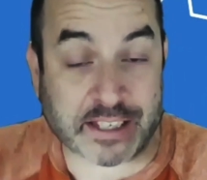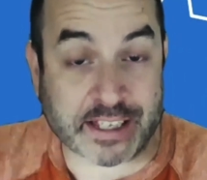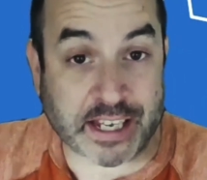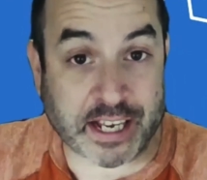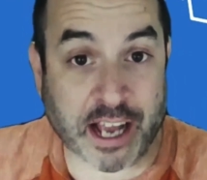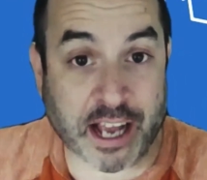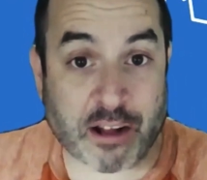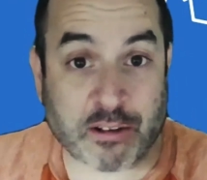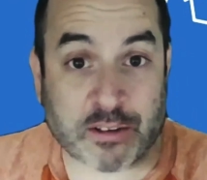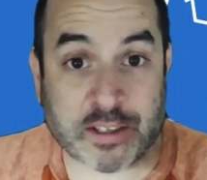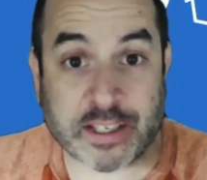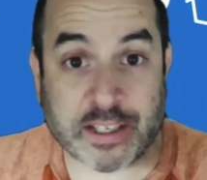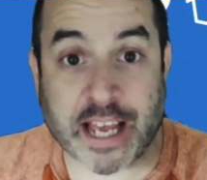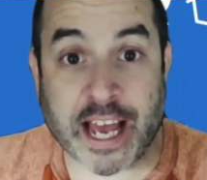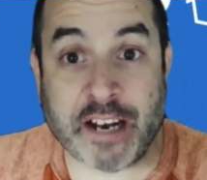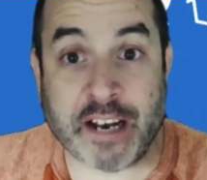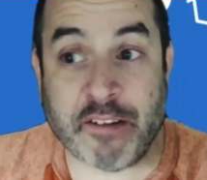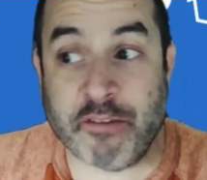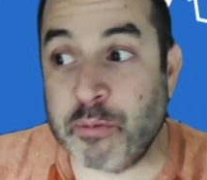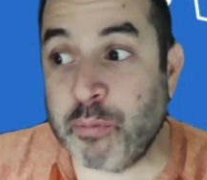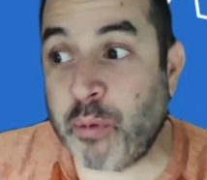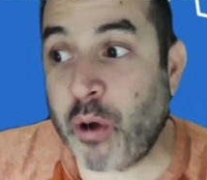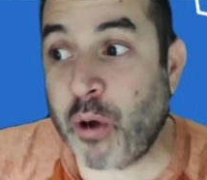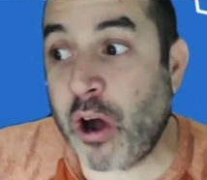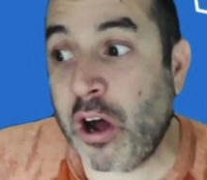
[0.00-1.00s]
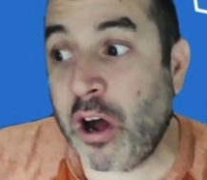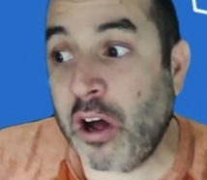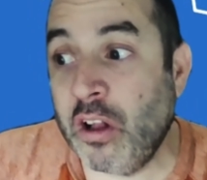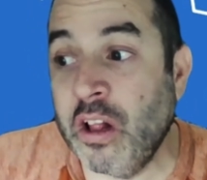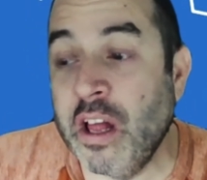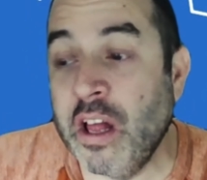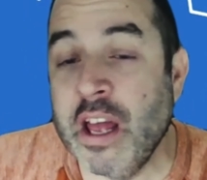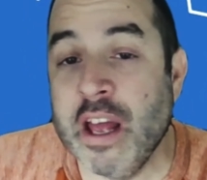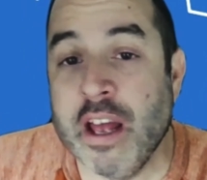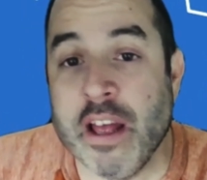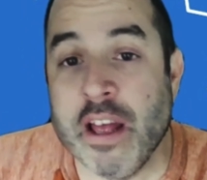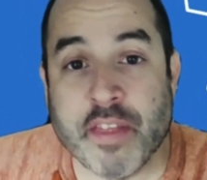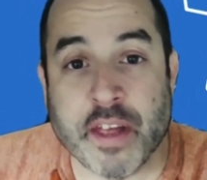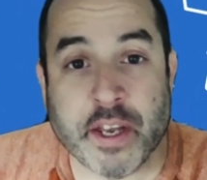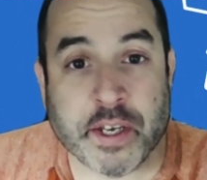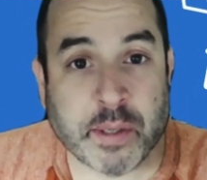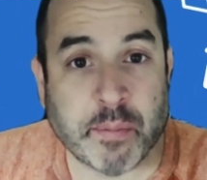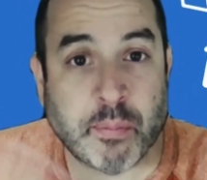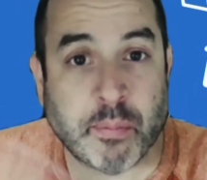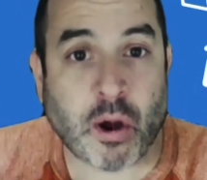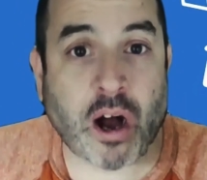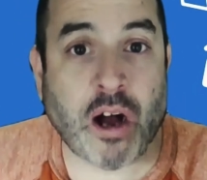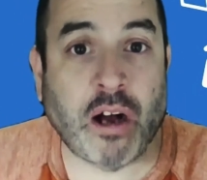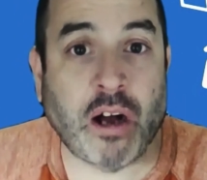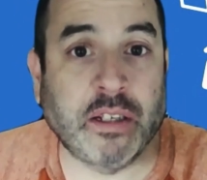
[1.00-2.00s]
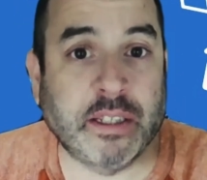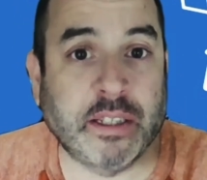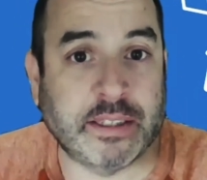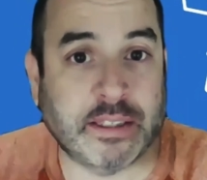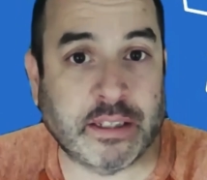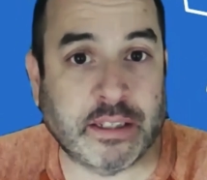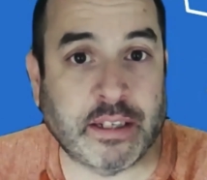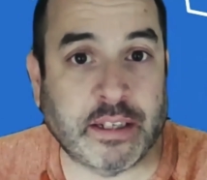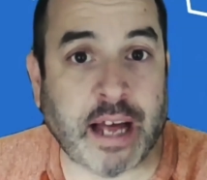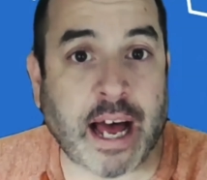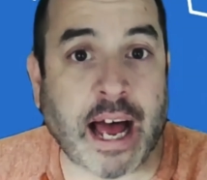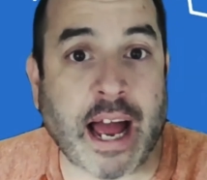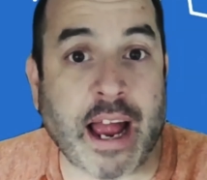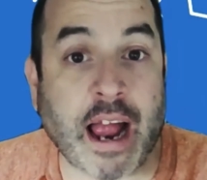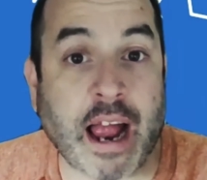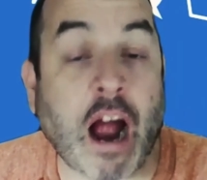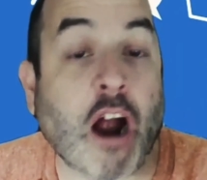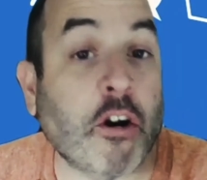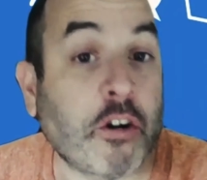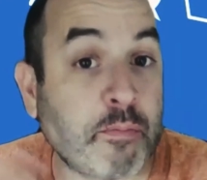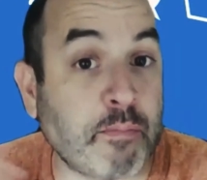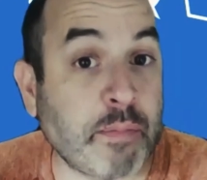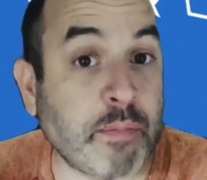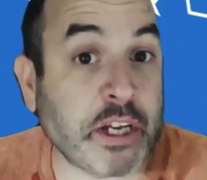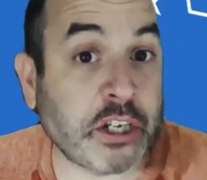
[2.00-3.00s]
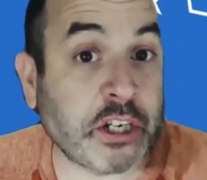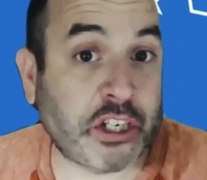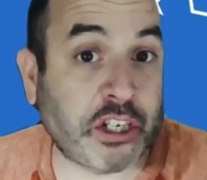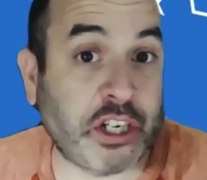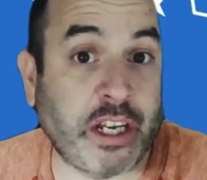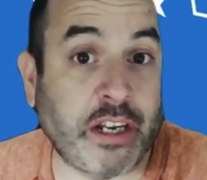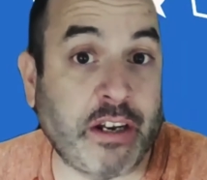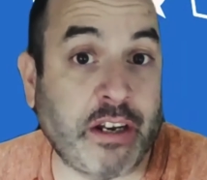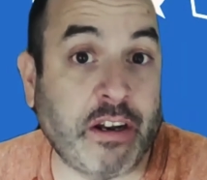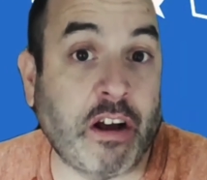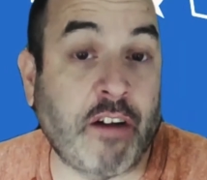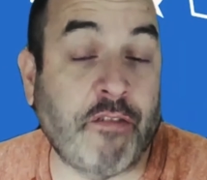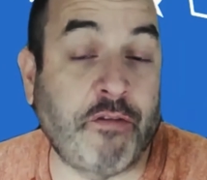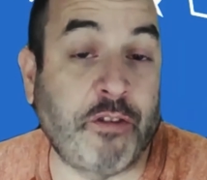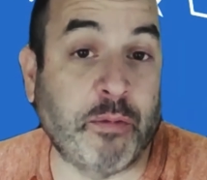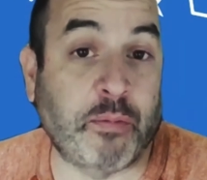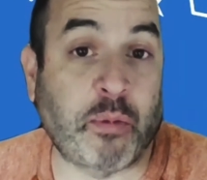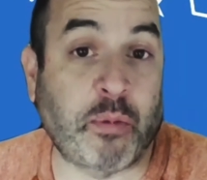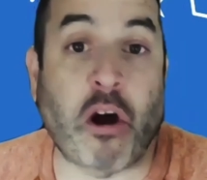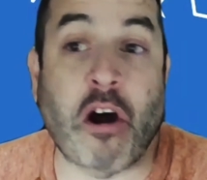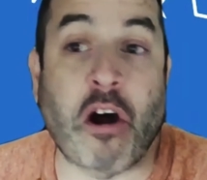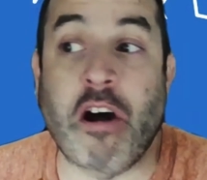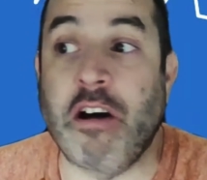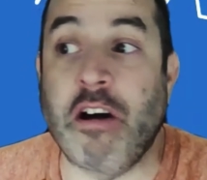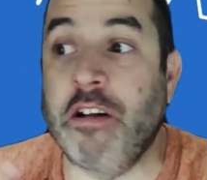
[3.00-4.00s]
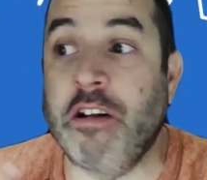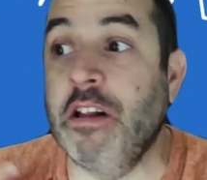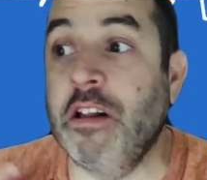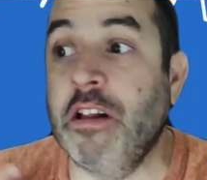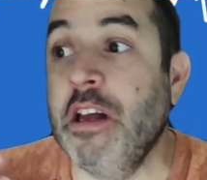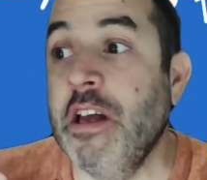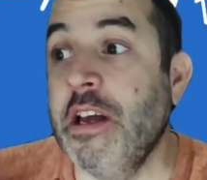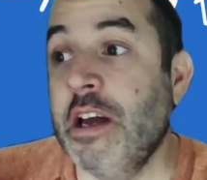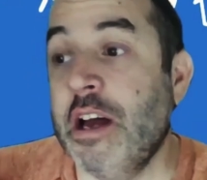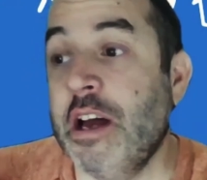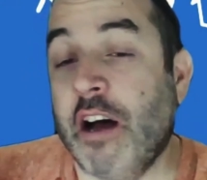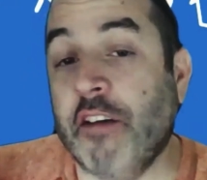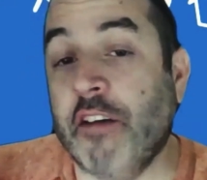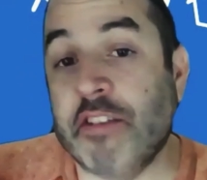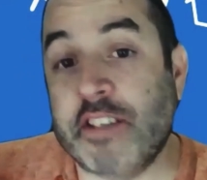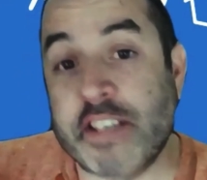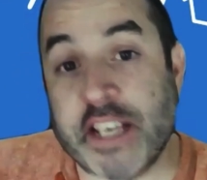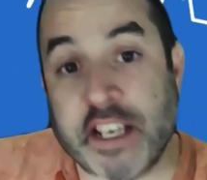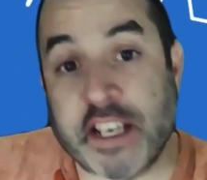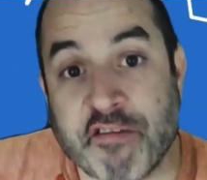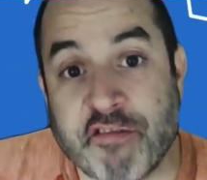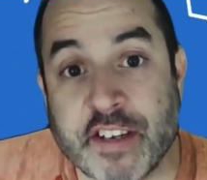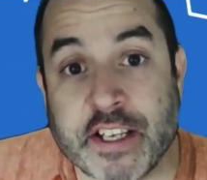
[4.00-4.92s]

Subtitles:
outside of DePaul, then DePaul is alive. Our mission of DePaul, of St.